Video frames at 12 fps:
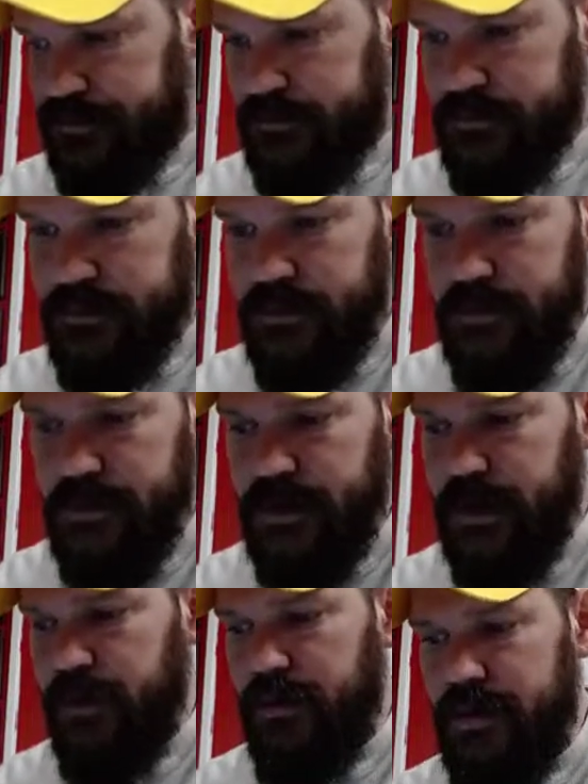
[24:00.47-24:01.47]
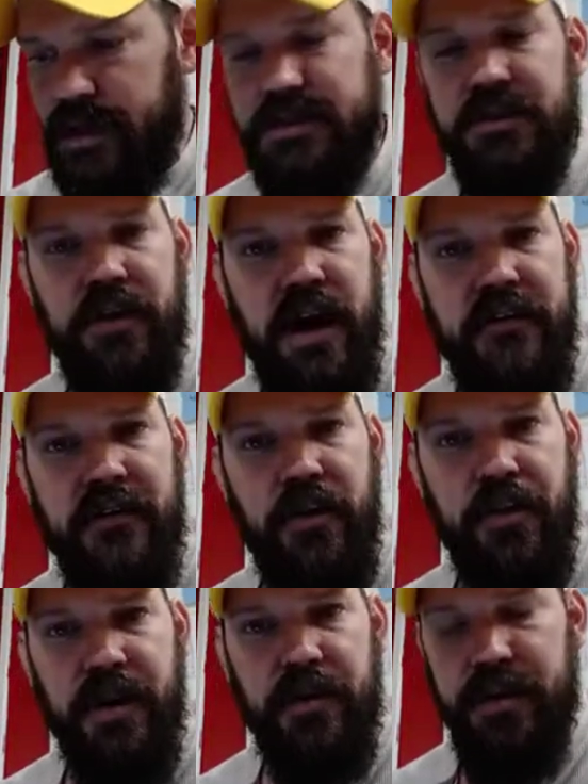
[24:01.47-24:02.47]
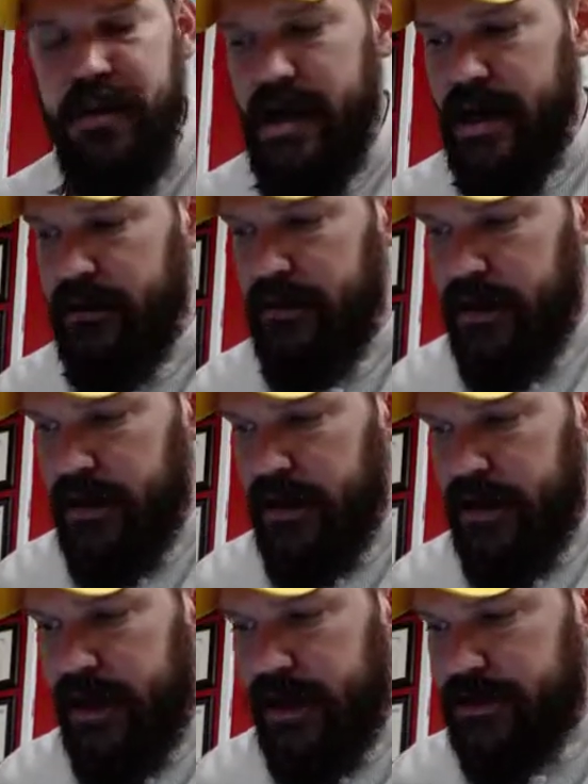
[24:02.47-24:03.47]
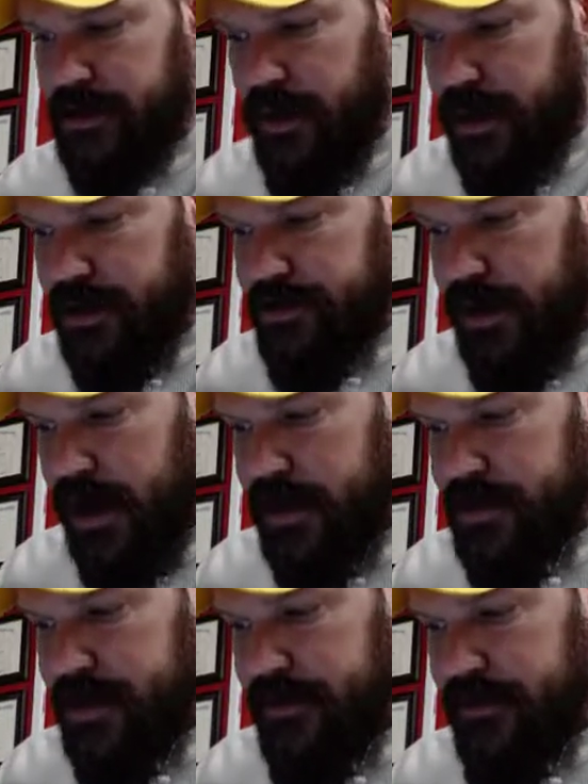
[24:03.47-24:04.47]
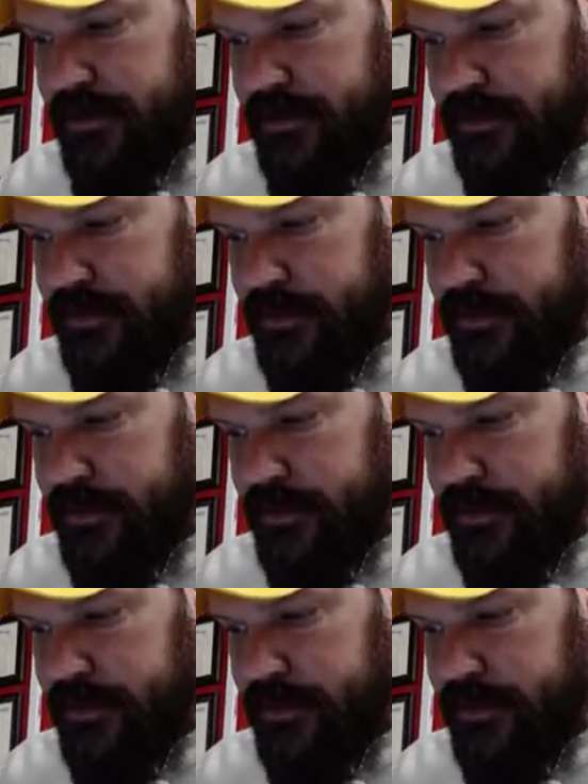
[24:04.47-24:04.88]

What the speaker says: So does the graph open up or down? X squared is positive, so it